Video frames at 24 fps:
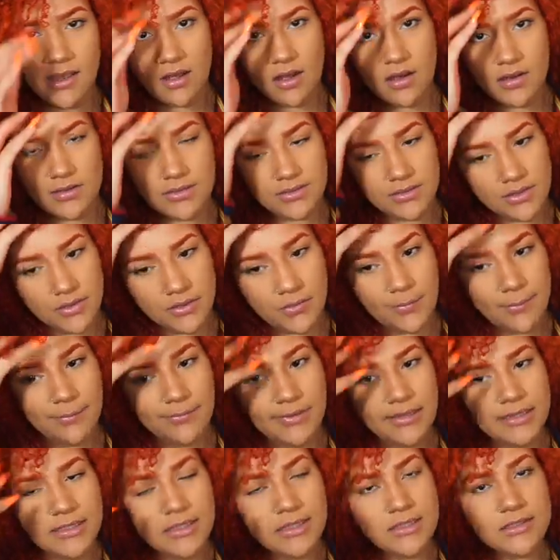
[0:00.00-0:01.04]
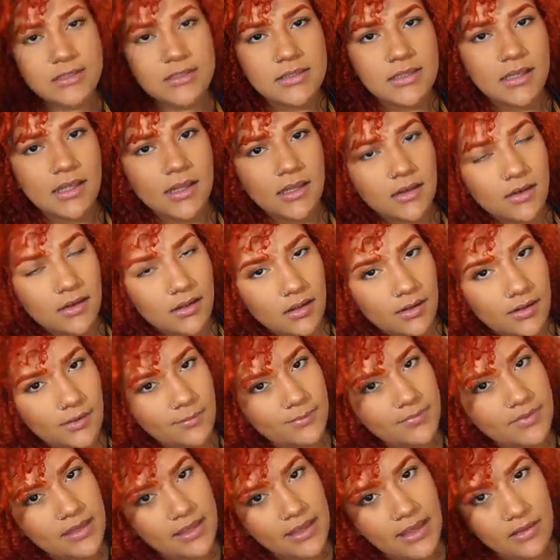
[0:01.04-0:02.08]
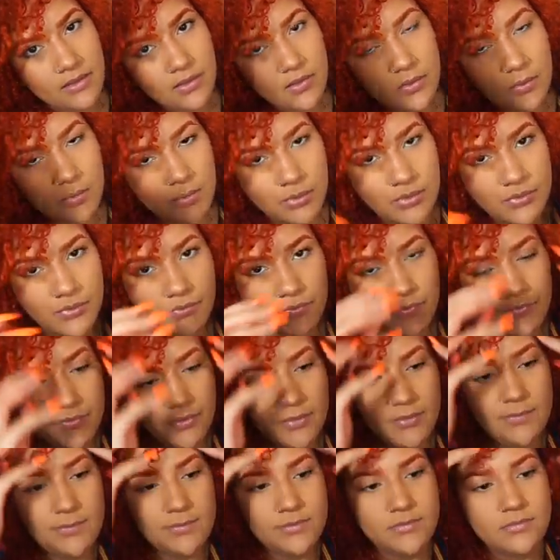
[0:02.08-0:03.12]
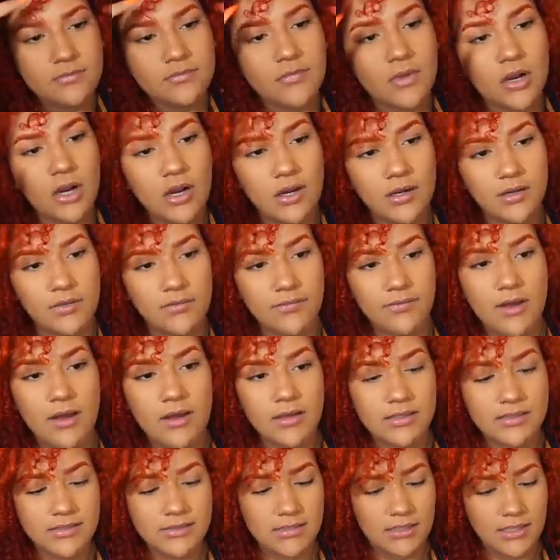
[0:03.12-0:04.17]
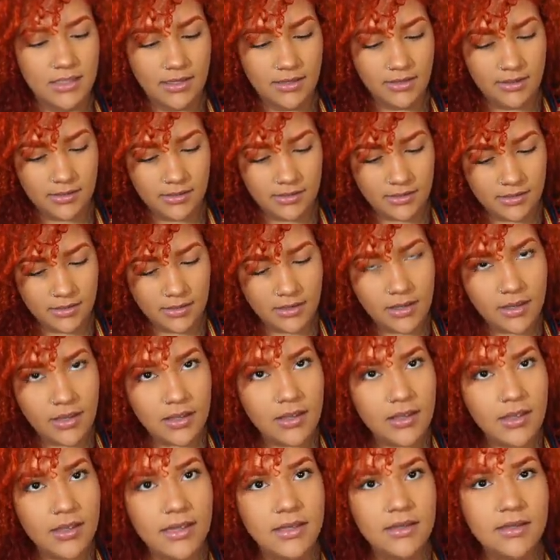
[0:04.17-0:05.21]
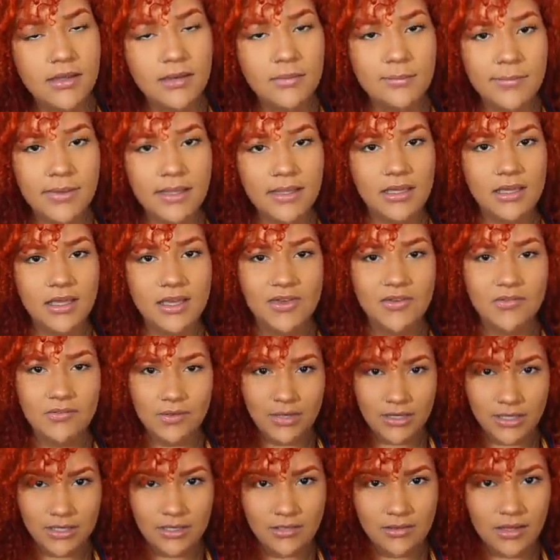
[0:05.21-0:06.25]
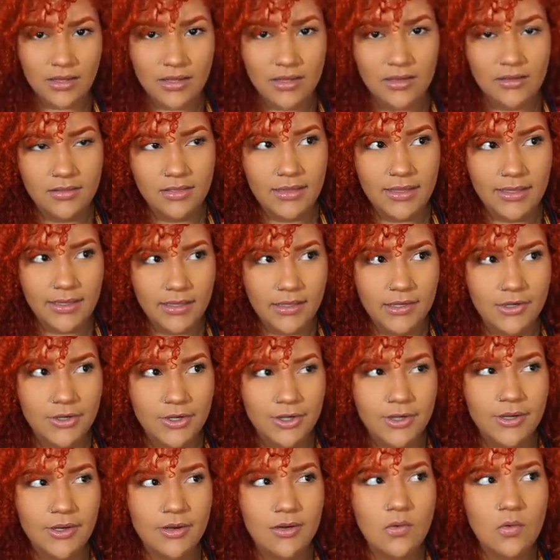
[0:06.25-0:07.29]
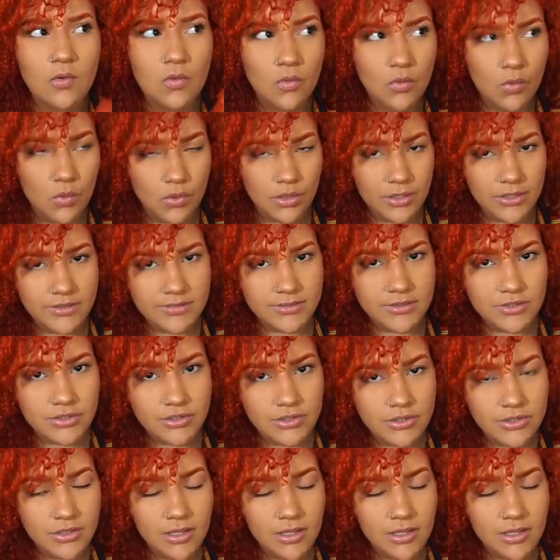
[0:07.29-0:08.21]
also mixed in the yellow one from Arctic Fox, and it didn't make a very like lighter orange,